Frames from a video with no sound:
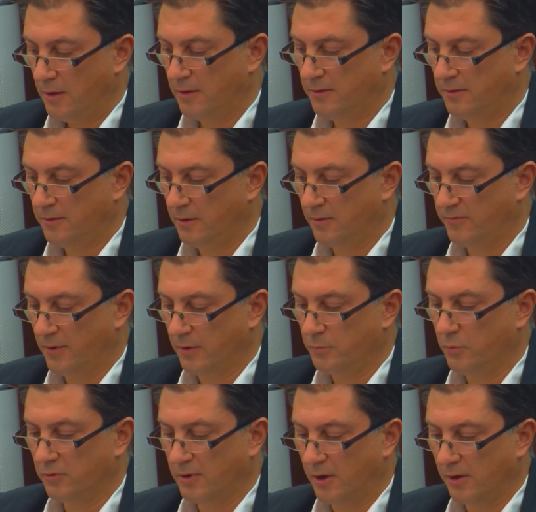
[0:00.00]
Its infant
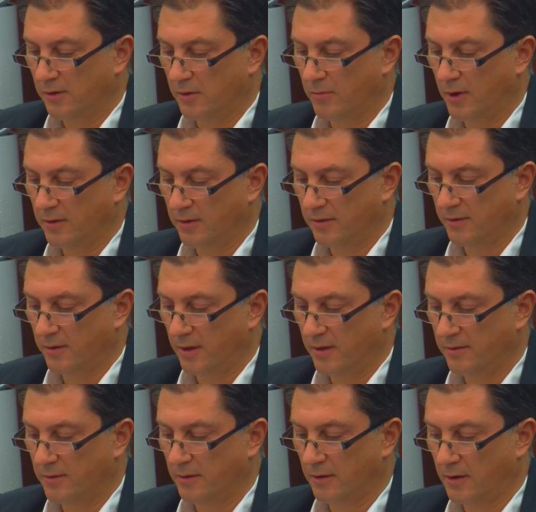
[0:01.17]
mortality rate is
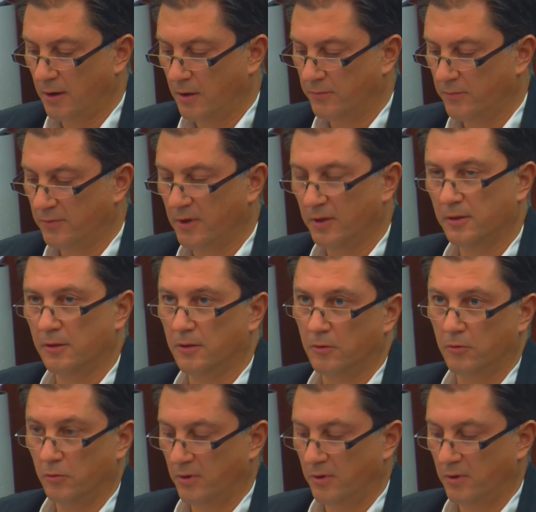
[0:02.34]
less than half of that in the